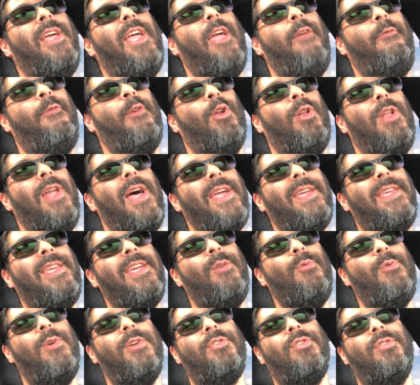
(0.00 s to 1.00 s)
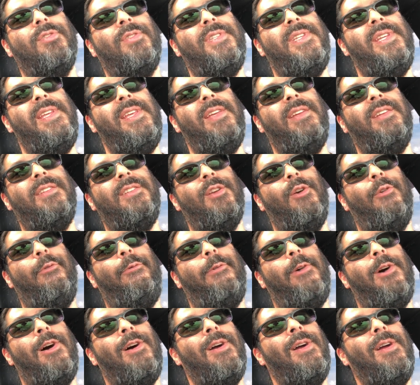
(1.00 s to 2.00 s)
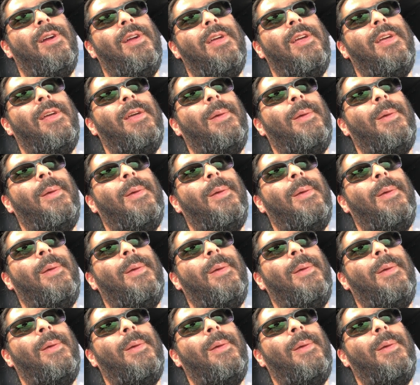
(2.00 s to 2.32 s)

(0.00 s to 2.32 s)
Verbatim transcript: If you're liking what you're seeing so far,